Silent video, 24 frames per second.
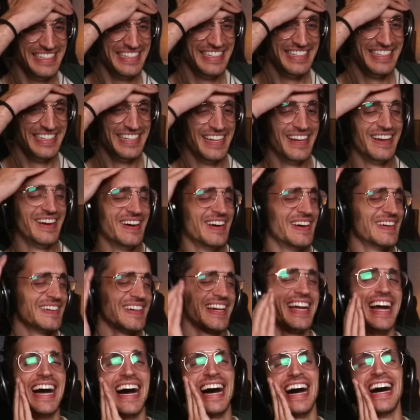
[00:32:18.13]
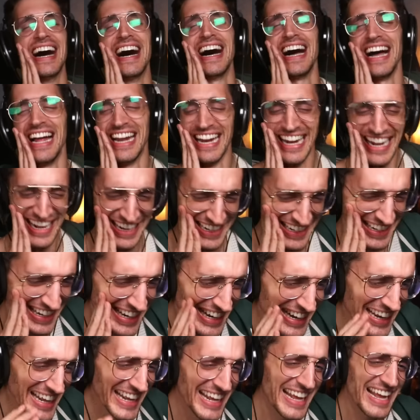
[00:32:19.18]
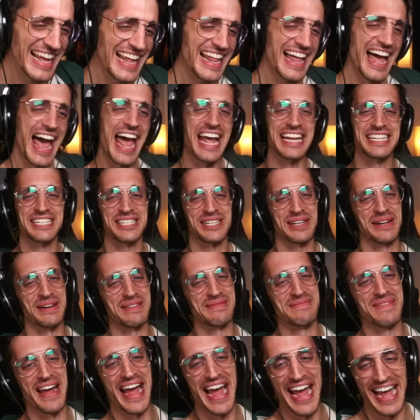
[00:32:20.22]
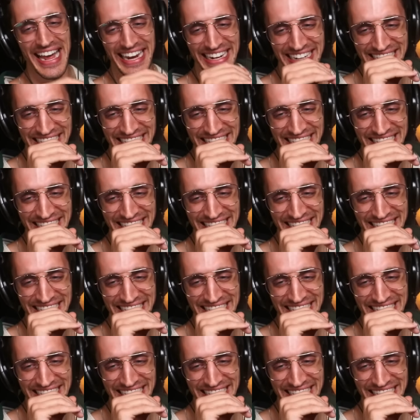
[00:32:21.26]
said. That's I would so bad.